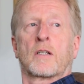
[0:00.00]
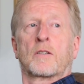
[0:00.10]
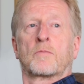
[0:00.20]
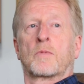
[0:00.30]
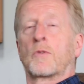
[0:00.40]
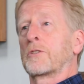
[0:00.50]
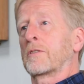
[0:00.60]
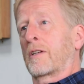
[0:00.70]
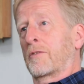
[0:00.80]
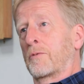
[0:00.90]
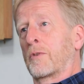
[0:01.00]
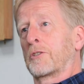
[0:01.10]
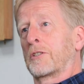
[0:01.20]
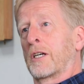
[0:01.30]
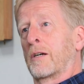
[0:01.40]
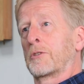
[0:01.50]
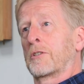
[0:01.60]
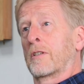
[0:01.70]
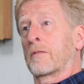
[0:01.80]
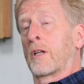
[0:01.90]
I've watched
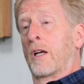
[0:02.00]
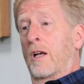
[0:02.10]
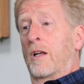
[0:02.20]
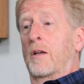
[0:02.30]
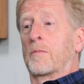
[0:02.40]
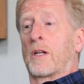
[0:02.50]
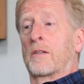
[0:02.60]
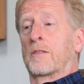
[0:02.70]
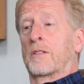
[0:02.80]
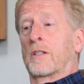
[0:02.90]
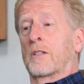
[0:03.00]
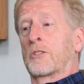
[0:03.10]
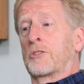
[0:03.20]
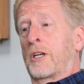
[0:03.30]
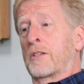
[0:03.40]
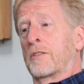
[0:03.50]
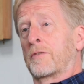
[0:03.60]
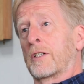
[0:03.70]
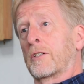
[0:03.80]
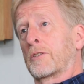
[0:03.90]
Derbyshire and go to
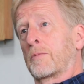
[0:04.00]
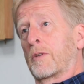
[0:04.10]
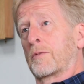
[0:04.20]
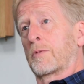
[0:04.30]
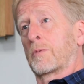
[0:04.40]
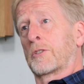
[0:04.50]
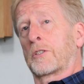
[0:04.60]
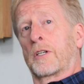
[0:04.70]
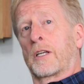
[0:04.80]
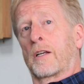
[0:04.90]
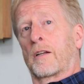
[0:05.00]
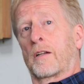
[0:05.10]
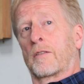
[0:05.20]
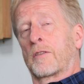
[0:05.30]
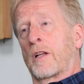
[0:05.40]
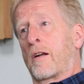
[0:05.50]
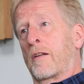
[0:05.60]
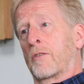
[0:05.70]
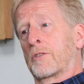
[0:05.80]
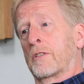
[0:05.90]
Chesterfield to watch cricket there,
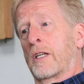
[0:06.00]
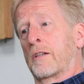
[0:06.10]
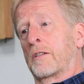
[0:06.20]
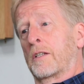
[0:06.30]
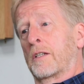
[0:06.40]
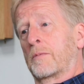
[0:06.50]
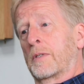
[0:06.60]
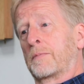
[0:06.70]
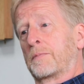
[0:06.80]
and also down in Derby.